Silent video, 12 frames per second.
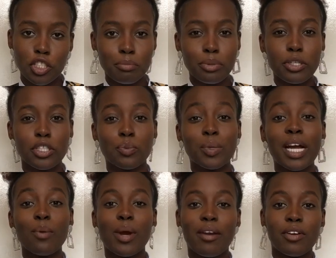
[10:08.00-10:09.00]
because when I
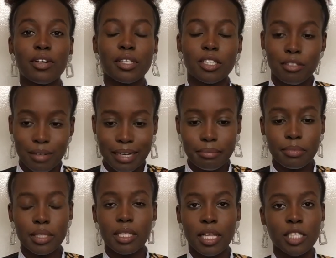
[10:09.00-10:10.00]
wear it on the gram,
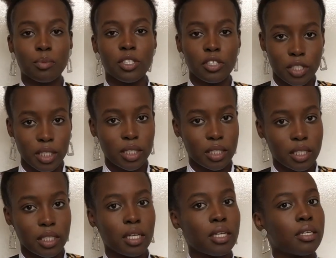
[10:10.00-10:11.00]
that's when you're going to see
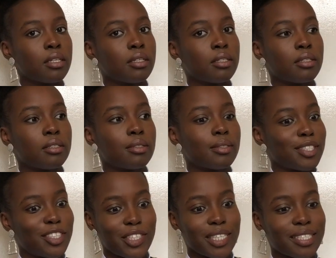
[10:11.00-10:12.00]
the
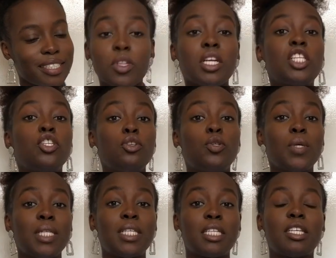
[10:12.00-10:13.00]
dress. They're two twin
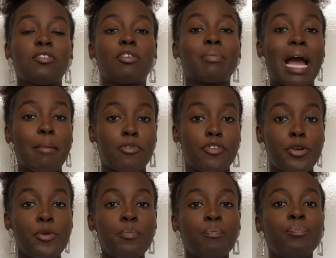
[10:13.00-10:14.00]
sisters from Cameroon,
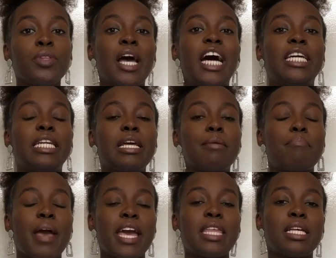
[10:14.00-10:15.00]
and then they
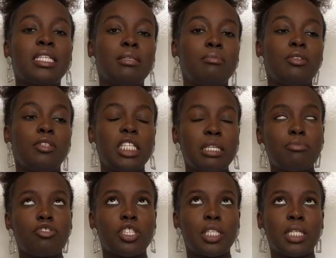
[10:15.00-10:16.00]
pay the
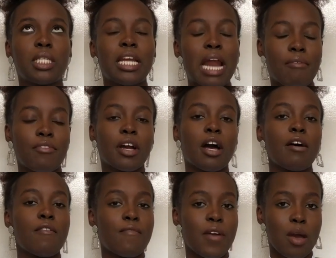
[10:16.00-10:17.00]
seamstresses in Africa
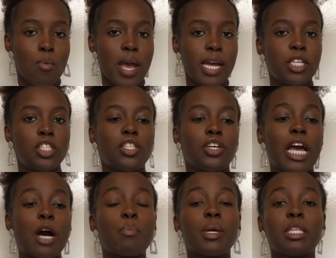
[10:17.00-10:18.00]
a fair wage. So you're
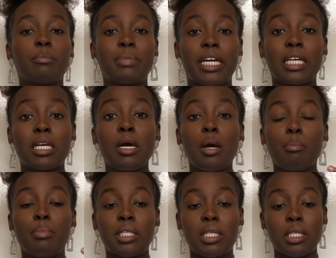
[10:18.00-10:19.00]
helping the black
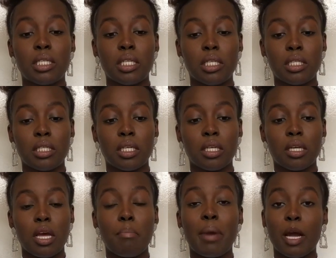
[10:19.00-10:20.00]
businesses,
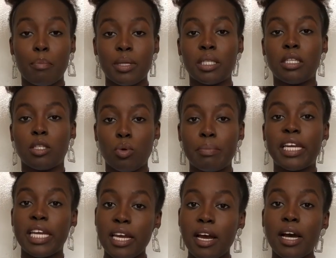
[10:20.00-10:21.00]
black businesswomen
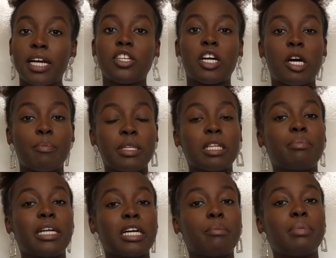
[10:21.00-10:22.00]
here, and you're helping the
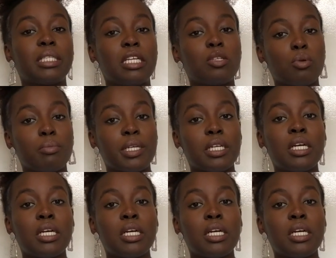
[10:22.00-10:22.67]
black businesswomen